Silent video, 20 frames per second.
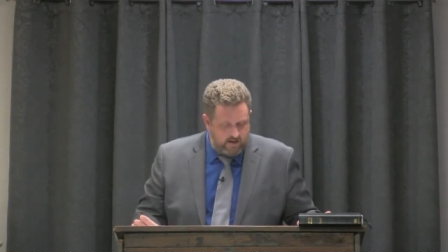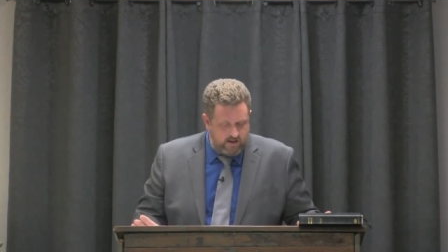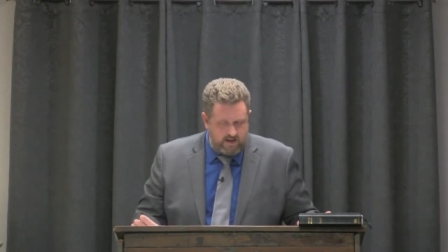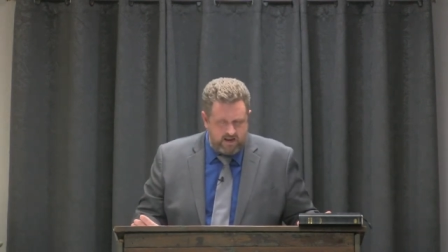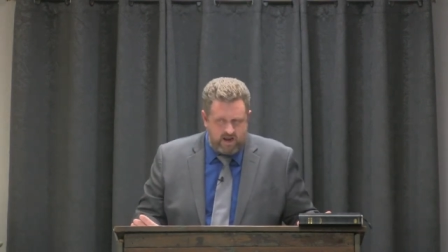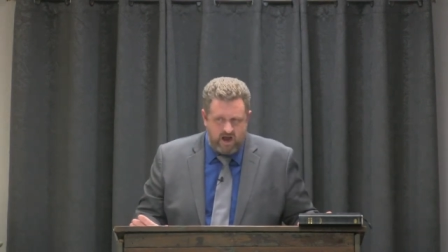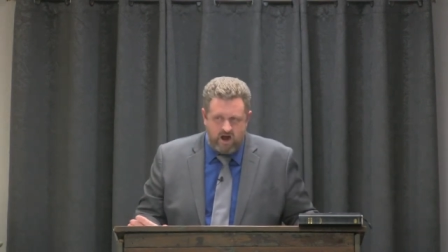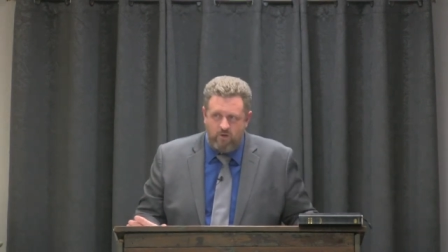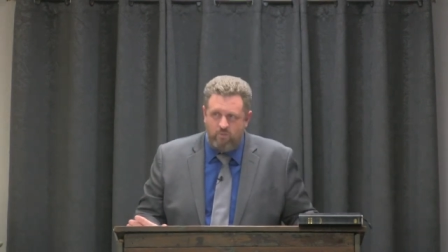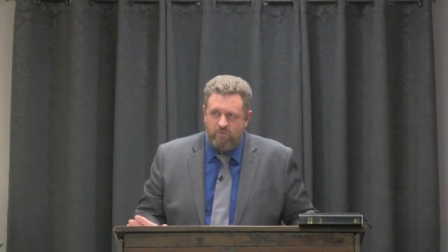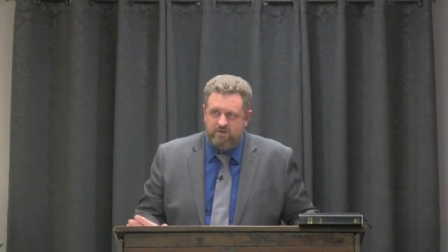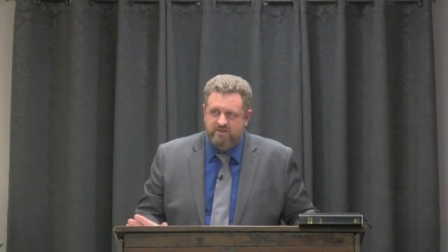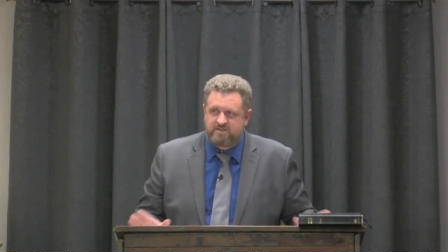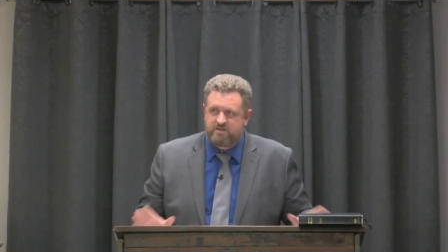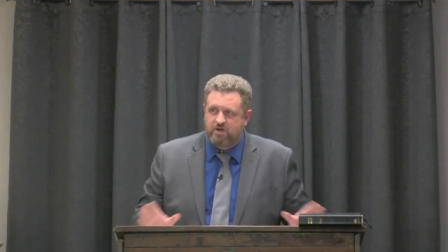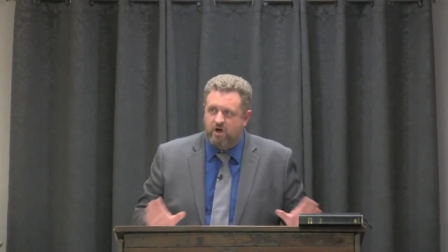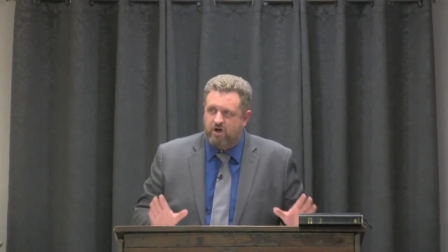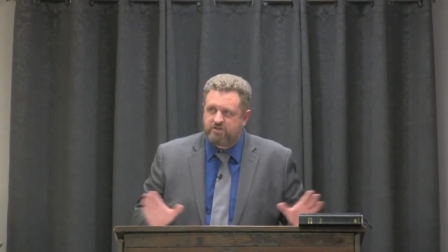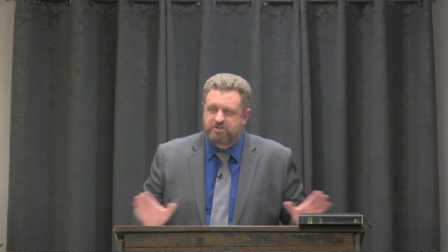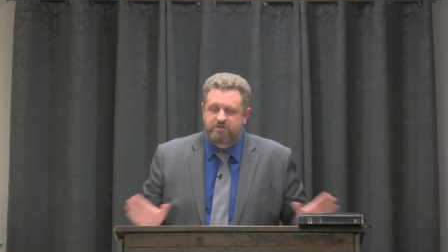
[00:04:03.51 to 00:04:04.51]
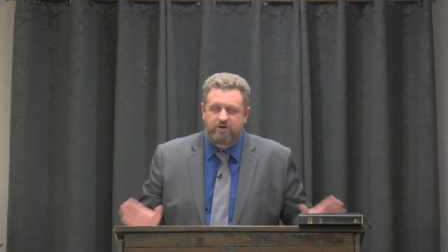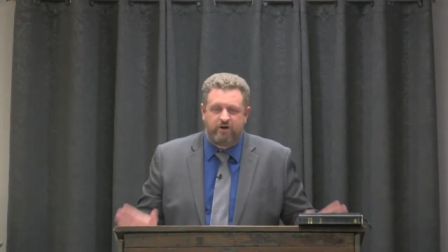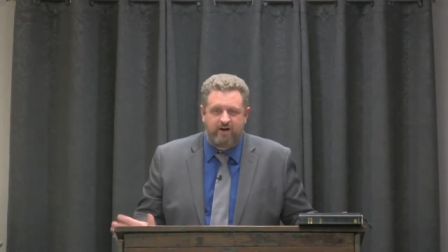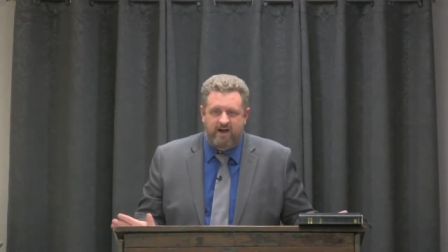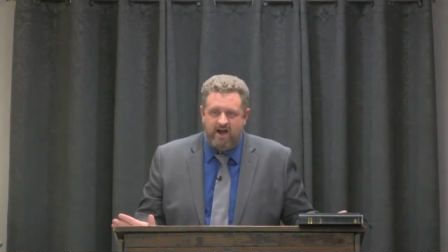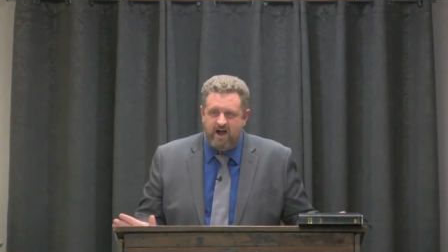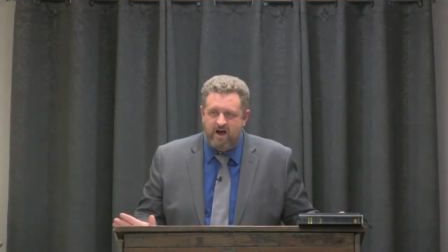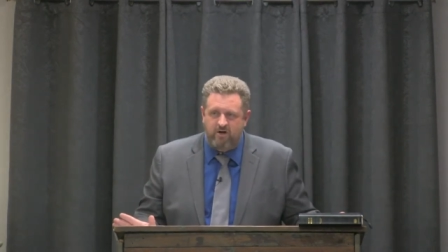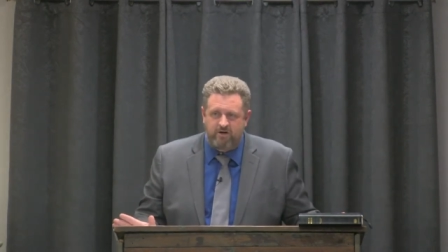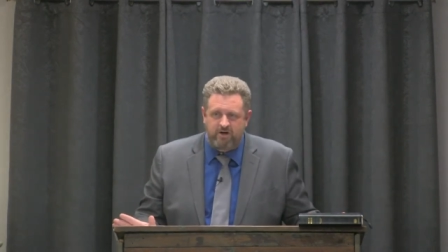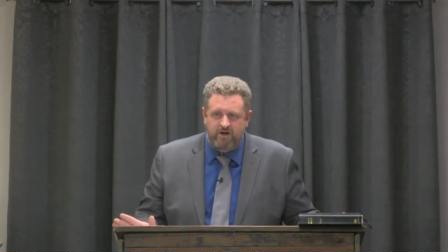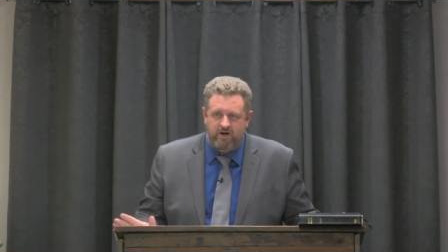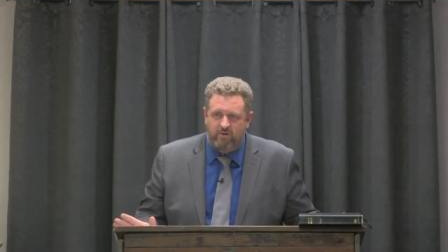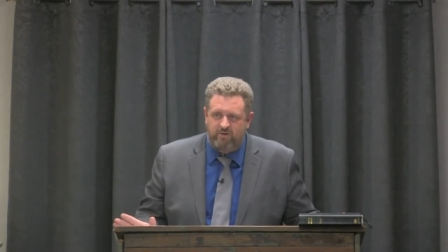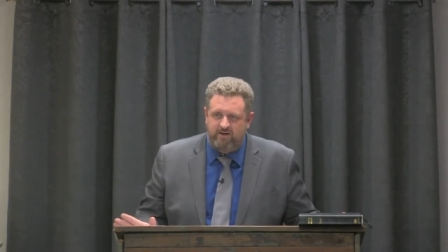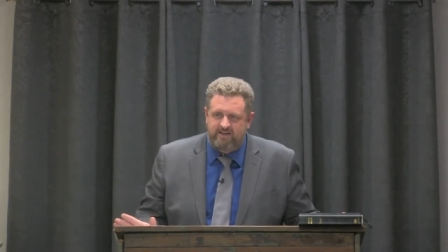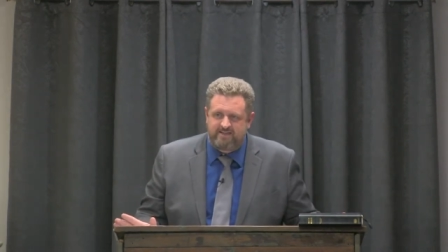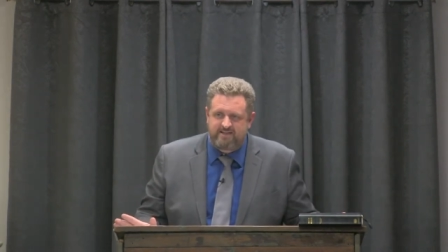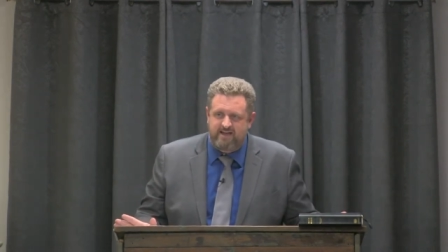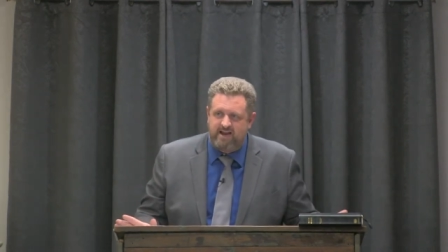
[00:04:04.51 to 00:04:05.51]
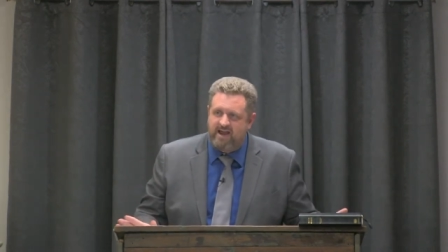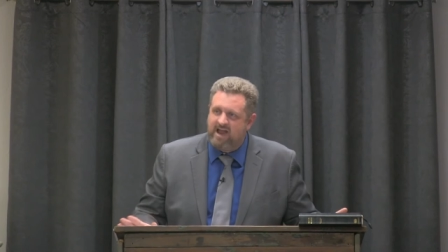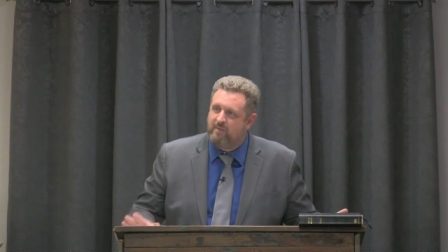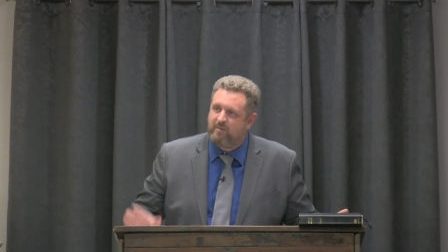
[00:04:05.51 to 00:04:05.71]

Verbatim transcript: And now, when Saul started out, you know, when he said, "Hey,